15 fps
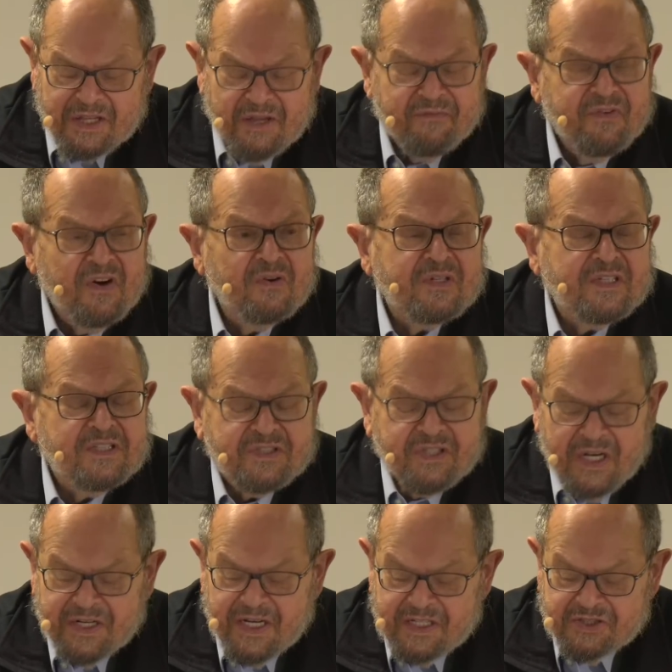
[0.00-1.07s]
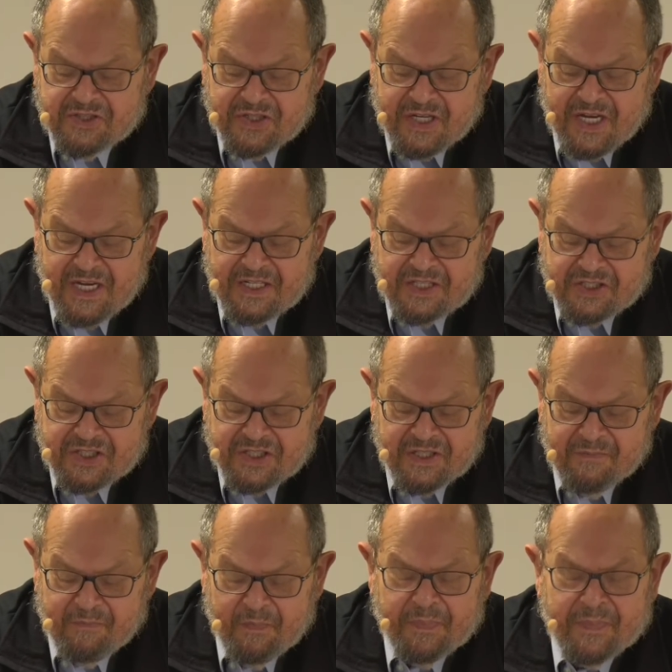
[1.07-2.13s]
the focus on
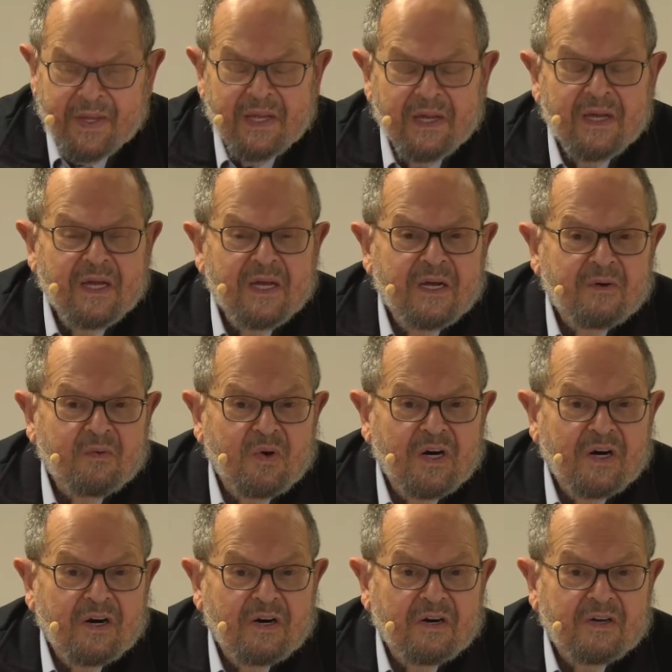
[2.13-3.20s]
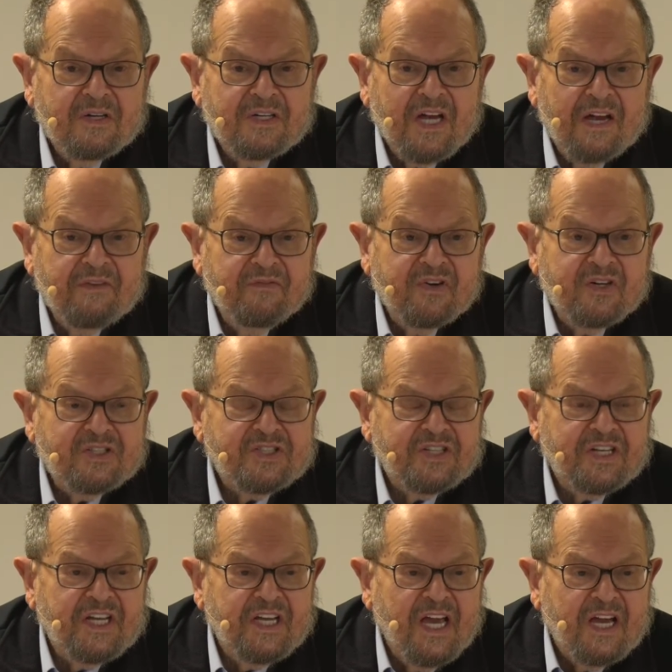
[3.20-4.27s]
education, where
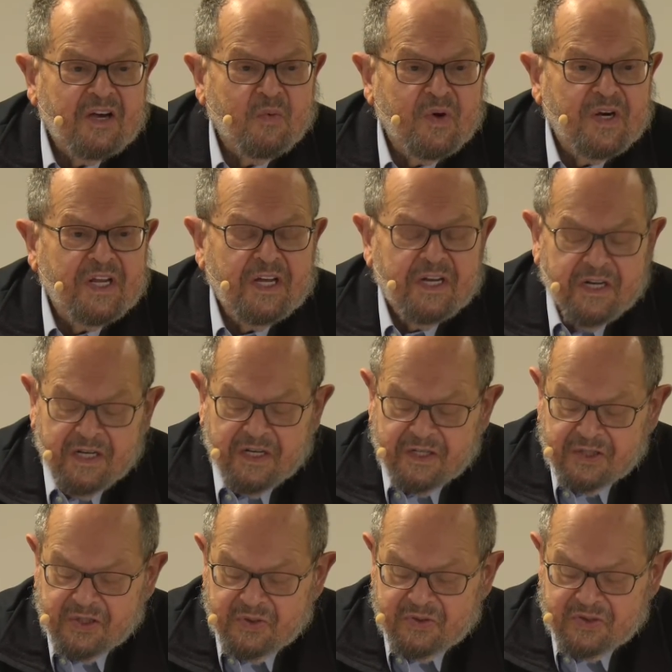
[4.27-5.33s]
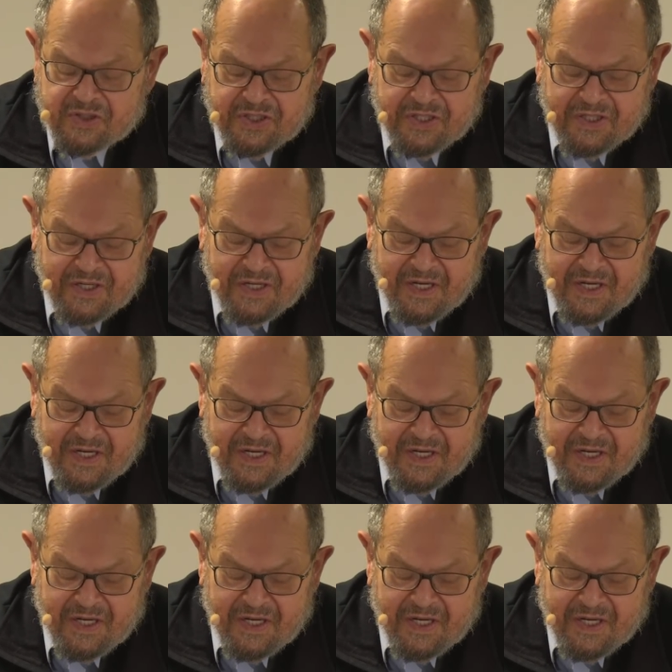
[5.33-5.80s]
diversity, equity, and inclusion